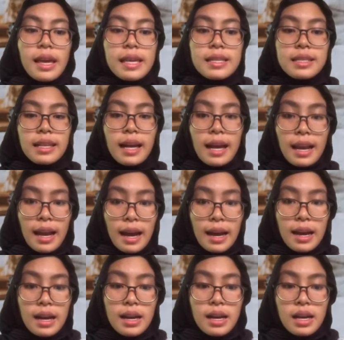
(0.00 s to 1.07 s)
Scalar.
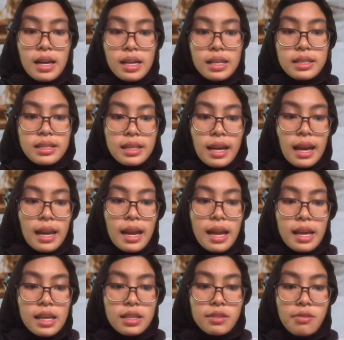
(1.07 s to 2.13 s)
A
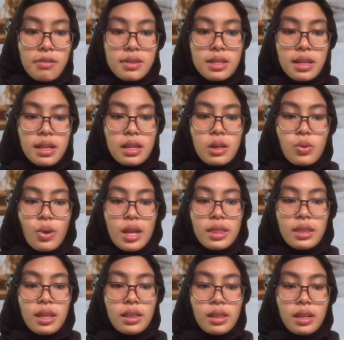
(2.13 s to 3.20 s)
scalar is physical
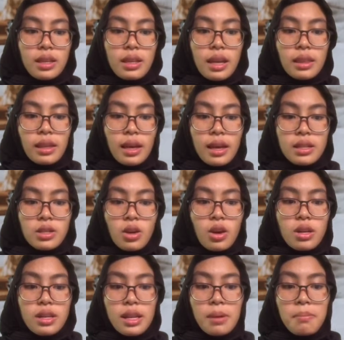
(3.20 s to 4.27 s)
quantity that has
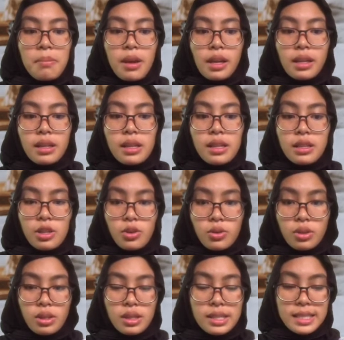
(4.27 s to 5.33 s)
only magnitude,
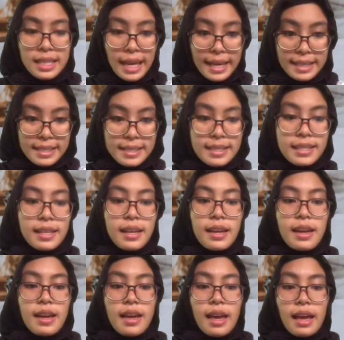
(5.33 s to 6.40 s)
size.
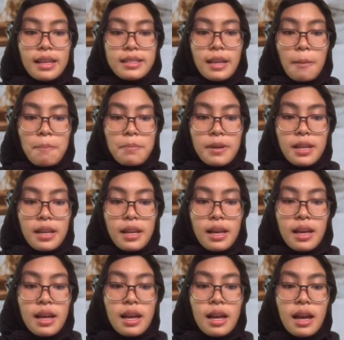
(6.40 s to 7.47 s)
Example,
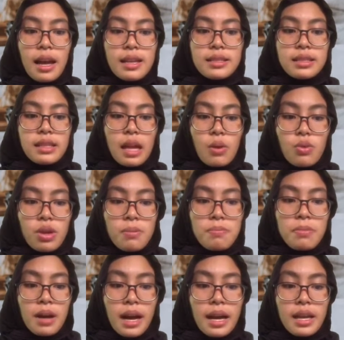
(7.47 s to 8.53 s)
Asnawi
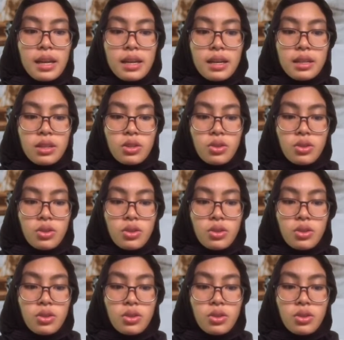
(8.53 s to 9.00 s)
buy a